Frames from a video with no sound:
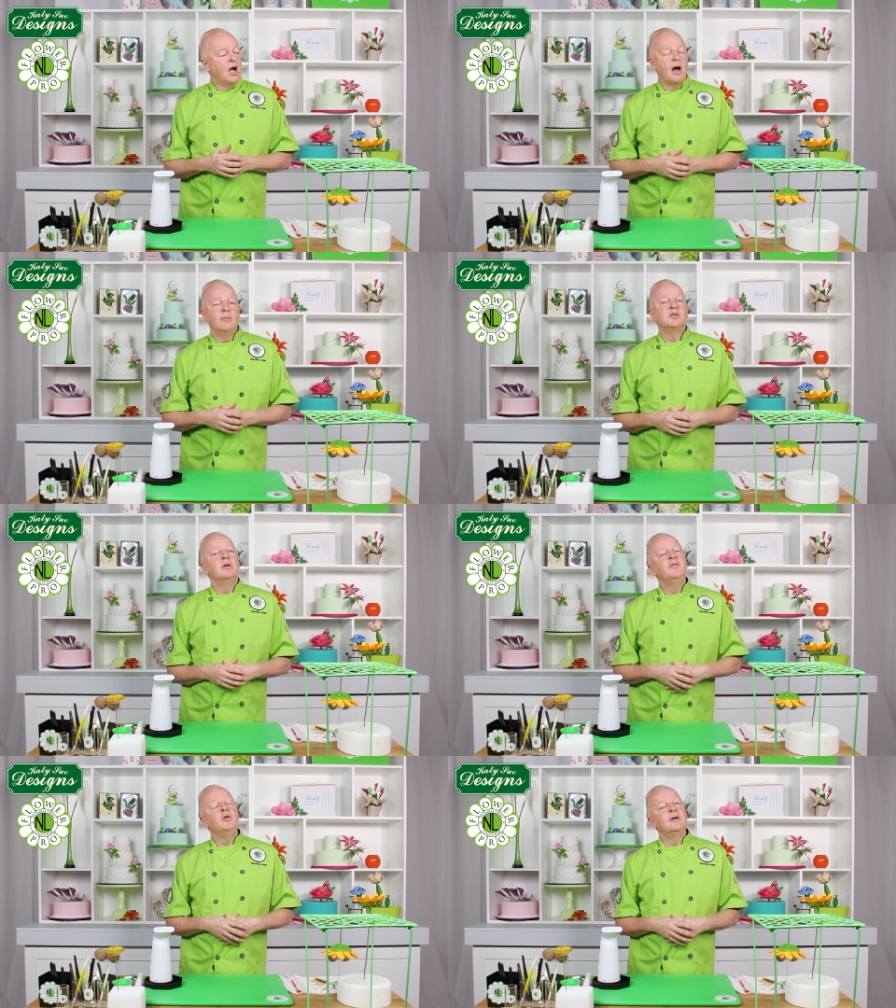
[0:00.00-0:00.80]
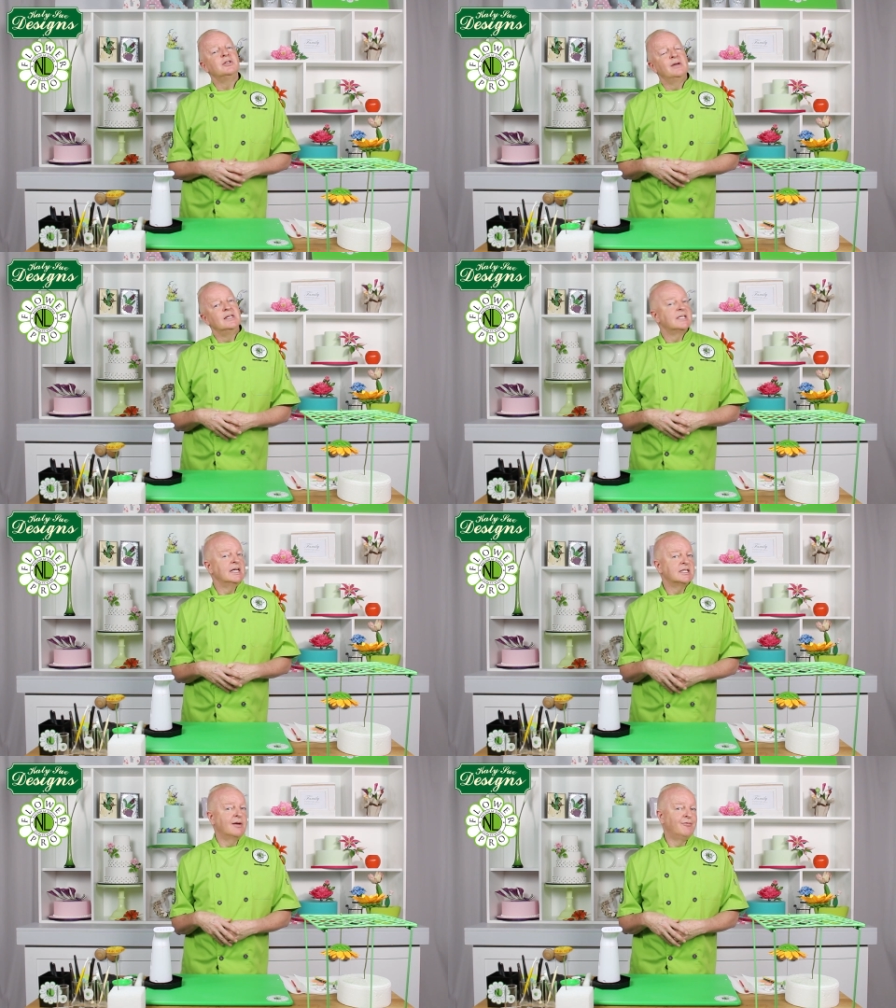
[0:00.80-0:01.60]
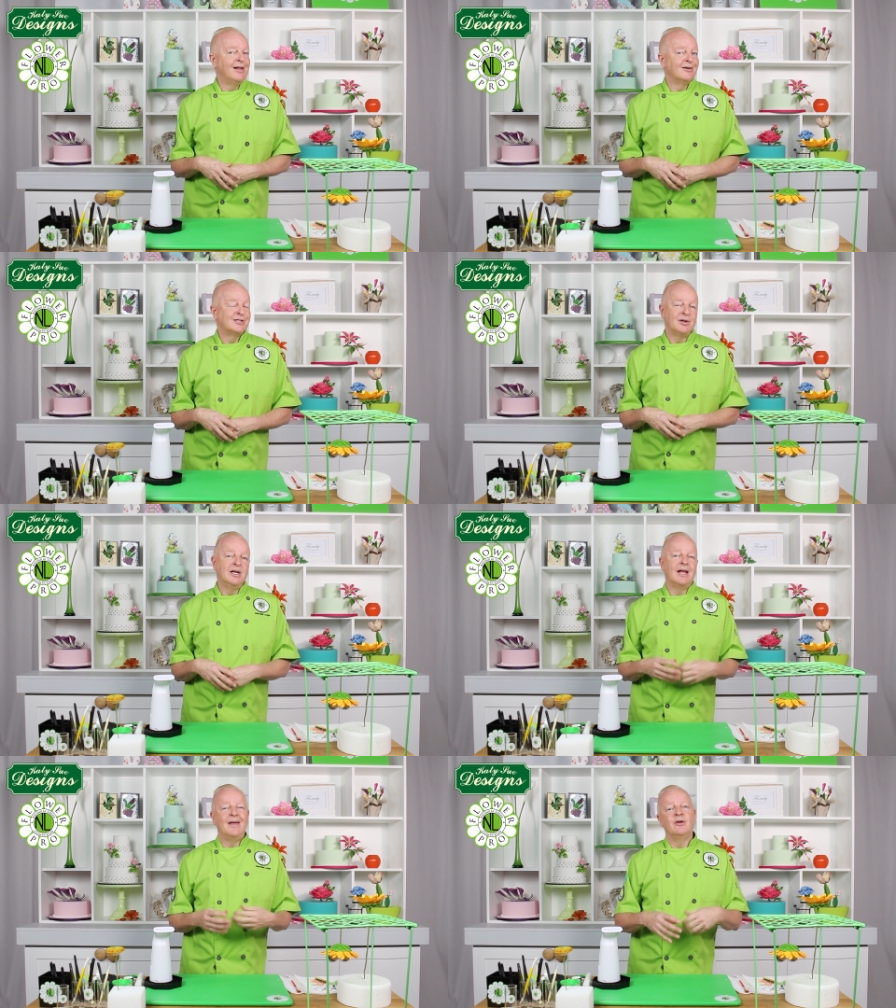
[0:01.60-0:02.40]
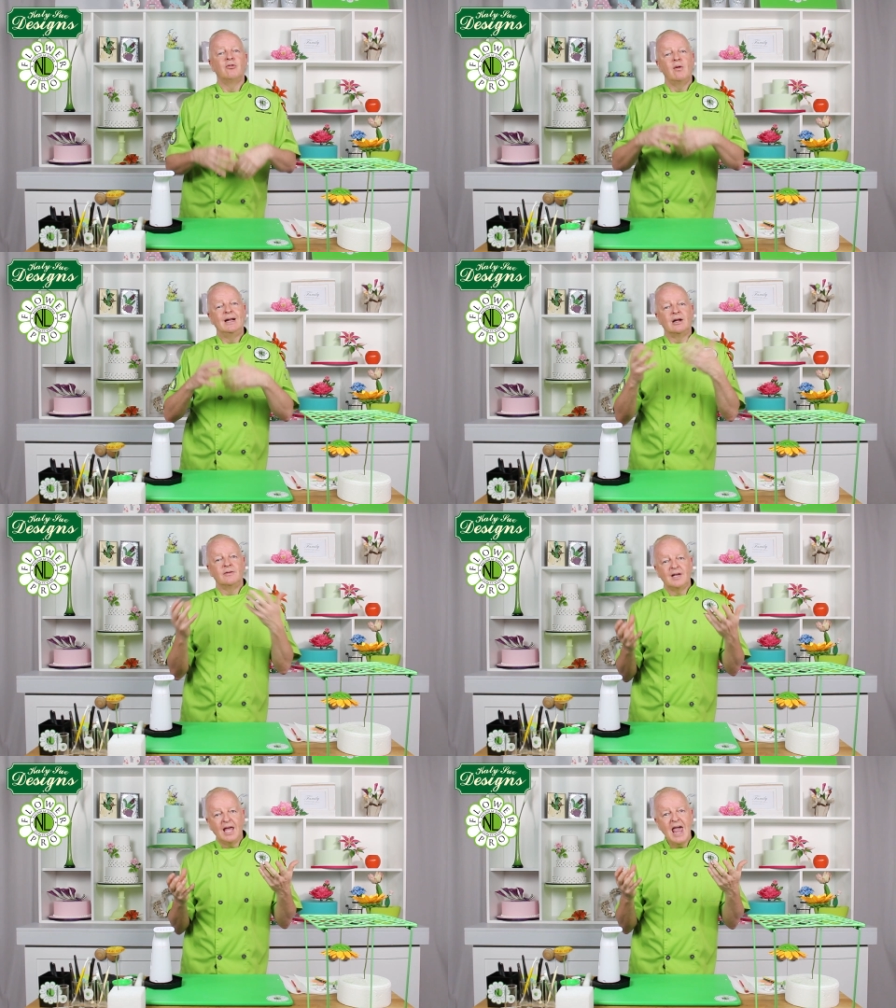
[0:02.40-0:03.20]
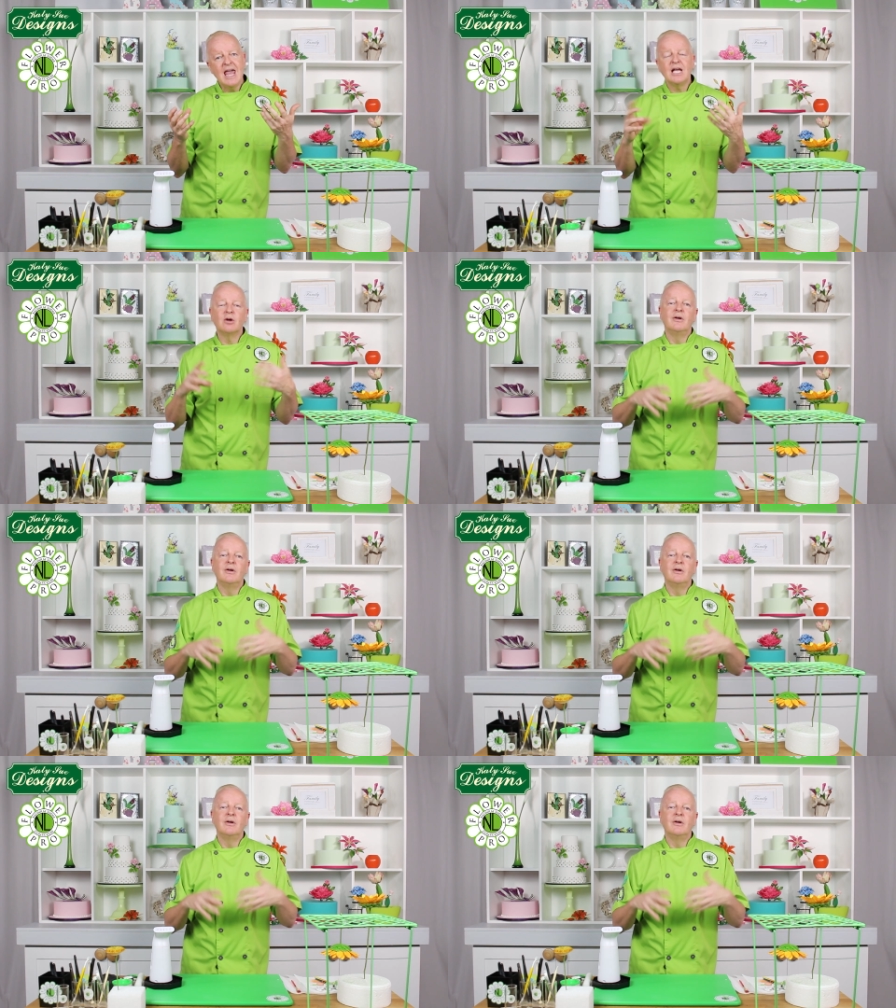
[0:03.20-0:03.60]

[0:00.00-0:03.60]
So if you were doing, say, sunflowers looking like they're growing out of a cake,